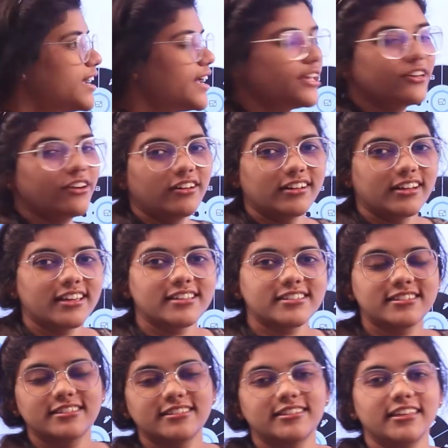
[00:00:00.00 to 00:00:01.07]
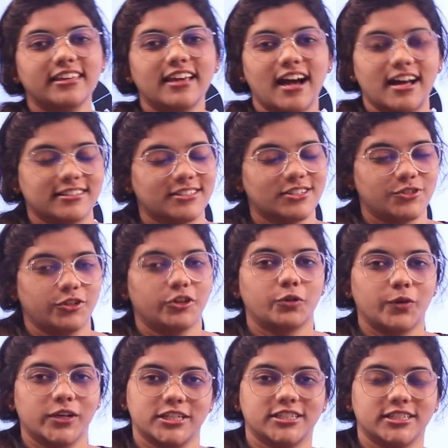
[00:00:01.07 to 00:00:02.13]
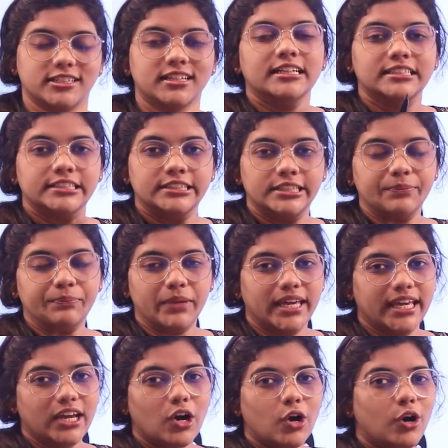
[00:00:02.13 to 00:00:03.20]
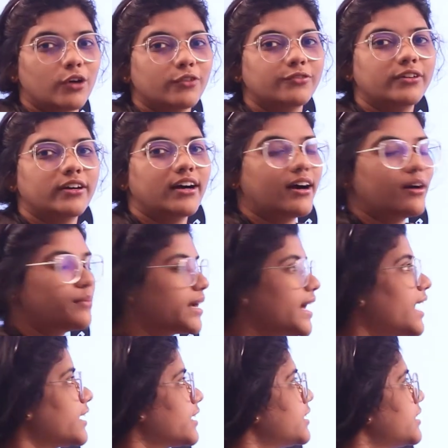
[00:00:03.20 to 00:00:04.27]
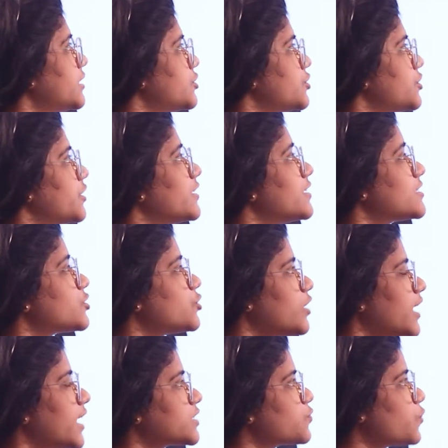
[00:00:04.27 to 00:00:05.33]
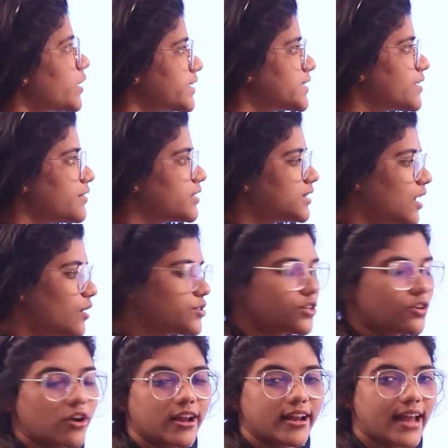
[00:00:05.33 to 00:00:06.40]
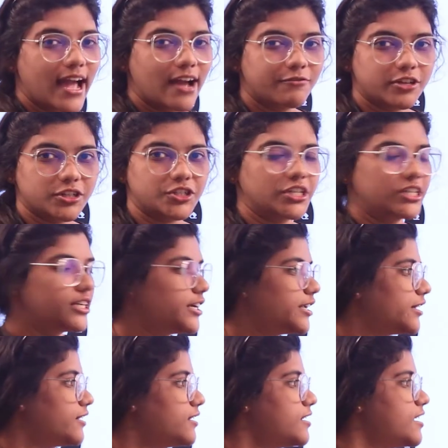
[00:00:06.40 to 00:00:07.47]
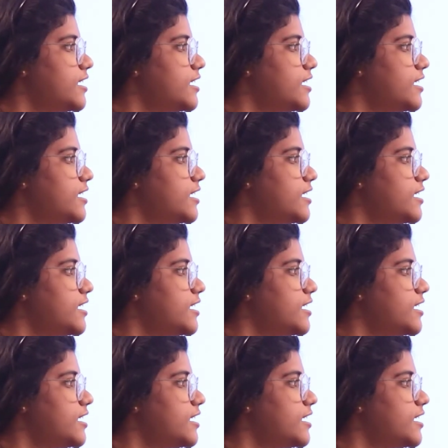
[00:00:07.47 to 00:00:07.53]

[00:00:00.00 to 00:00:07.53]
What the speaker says: here is the answer to your question. The pay of a mechanical engineer is 3,47,000 on an average in India,